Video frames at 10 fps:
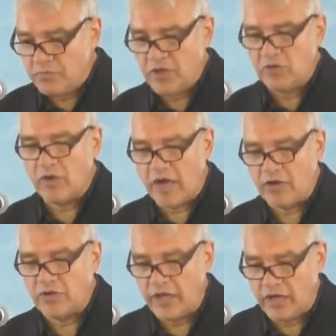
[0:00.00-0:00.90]
be
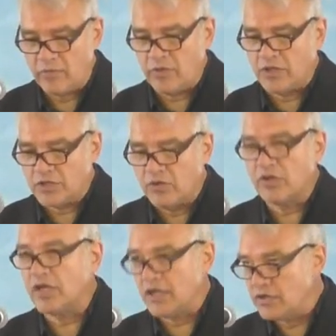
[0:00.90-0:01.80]
aware the enemy is going
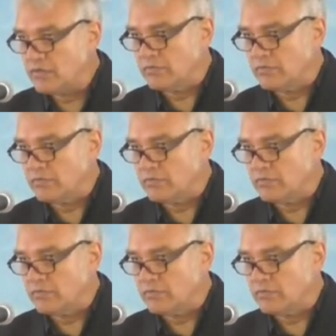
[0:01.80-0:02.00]
to get